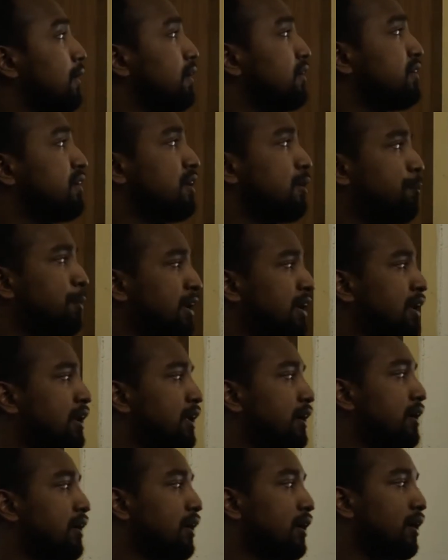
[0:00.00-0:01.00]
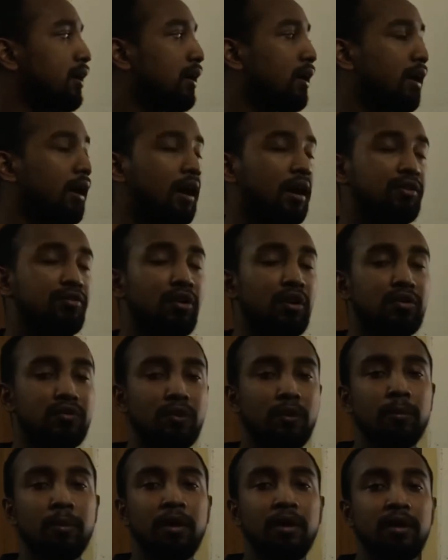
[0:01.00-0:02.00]
Typically, a
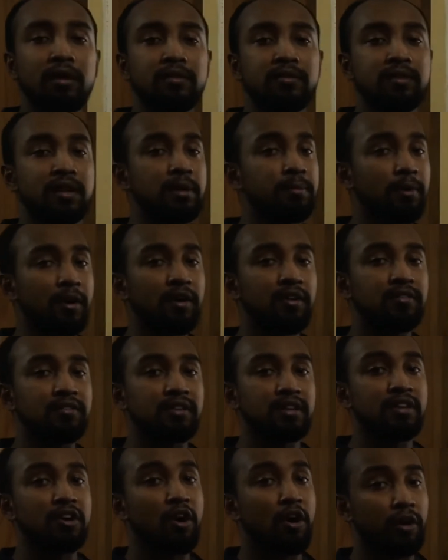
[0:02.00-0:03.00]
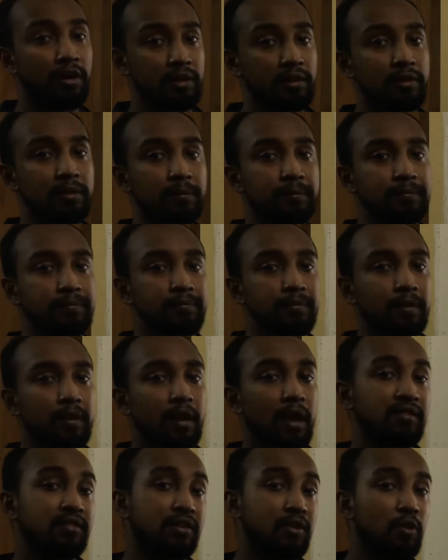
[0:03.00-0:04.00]
transformer is immersed in oil
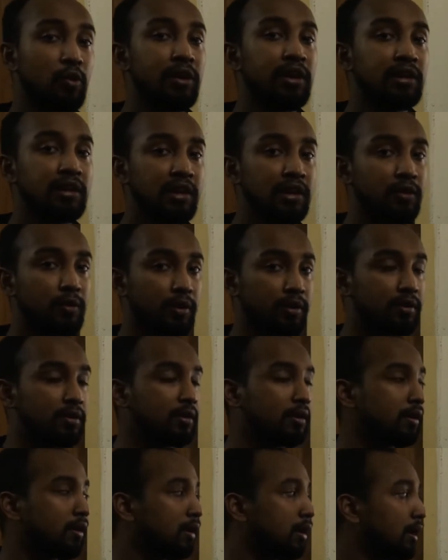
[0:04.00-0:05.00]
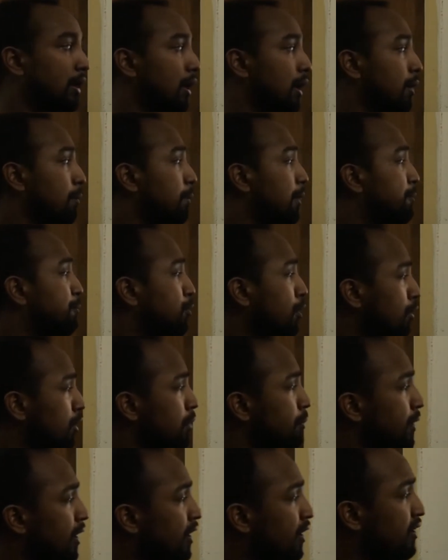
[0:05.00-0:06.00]
as a cooling liquid. But
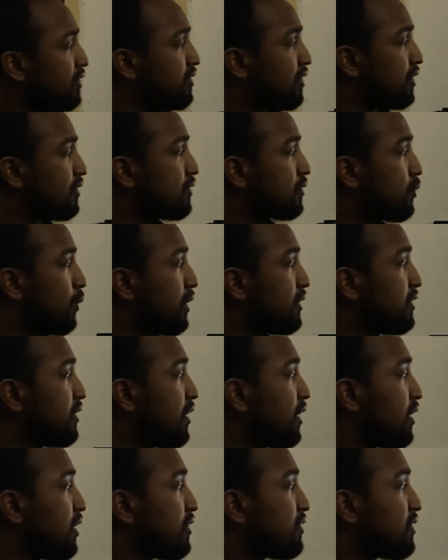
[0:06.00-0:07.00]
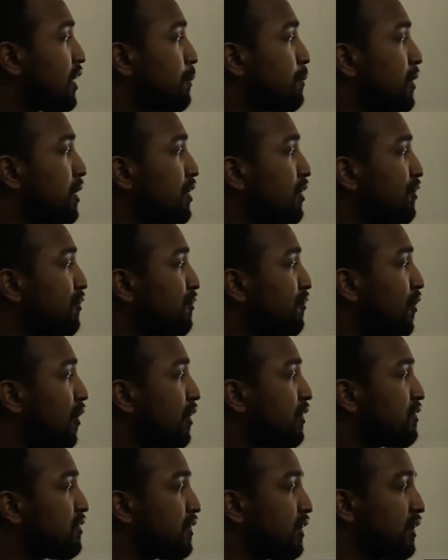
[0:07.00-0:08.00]
problem arises when there are some kind of
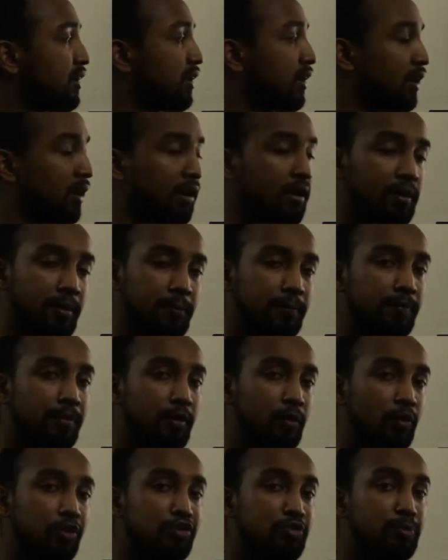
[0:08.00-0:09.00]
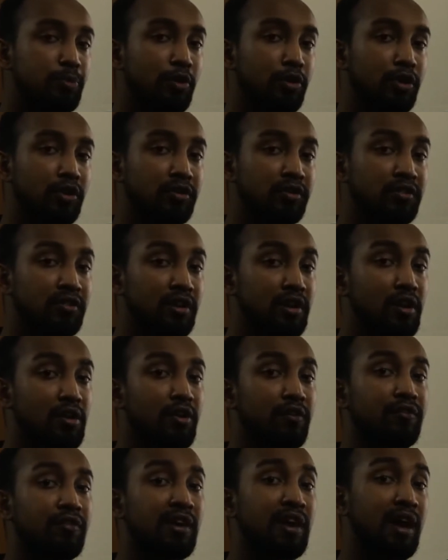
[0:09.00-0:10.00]
faults in here which produces a lot
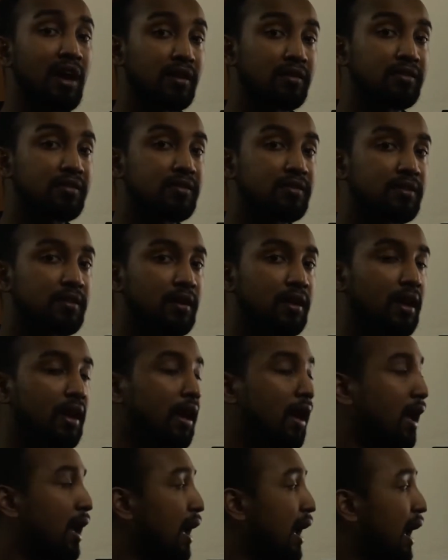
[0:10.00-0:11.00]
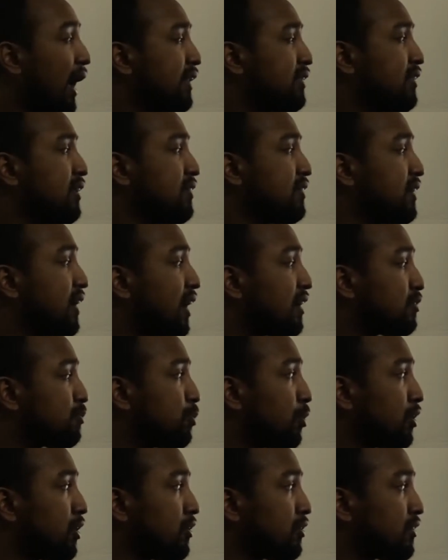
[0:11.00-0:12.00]
of gas. And this gas
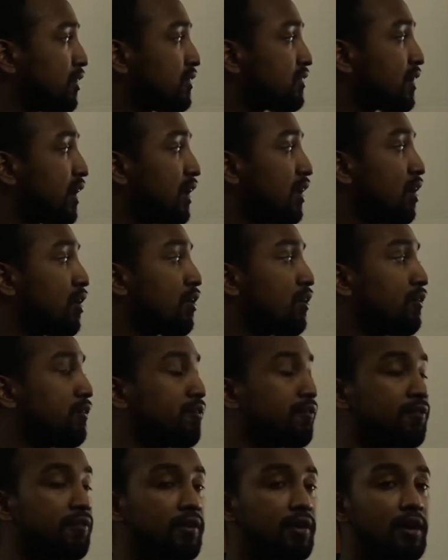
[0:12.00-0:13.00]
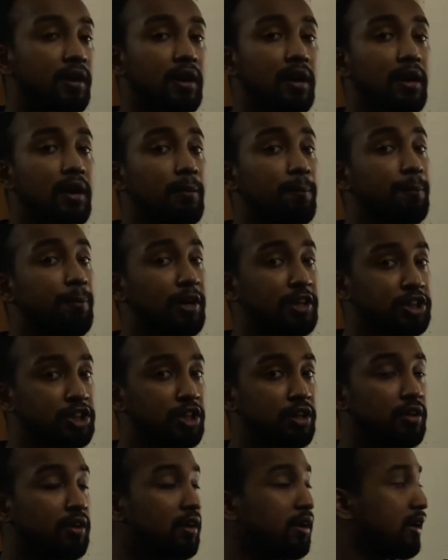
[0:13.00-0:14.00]
produces a lot of
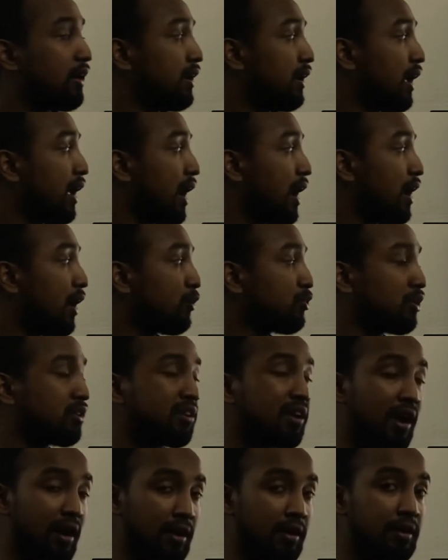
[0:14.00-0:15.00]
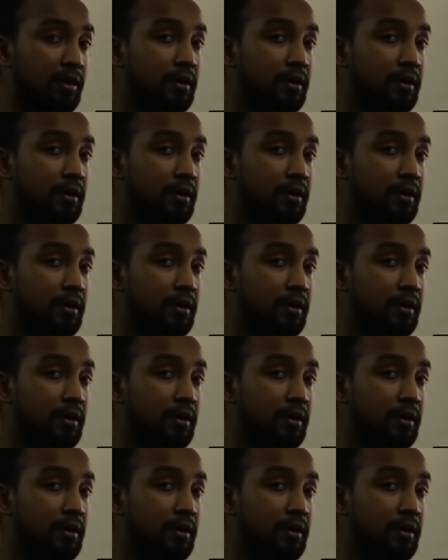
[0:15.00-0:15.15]
pressure around the tank.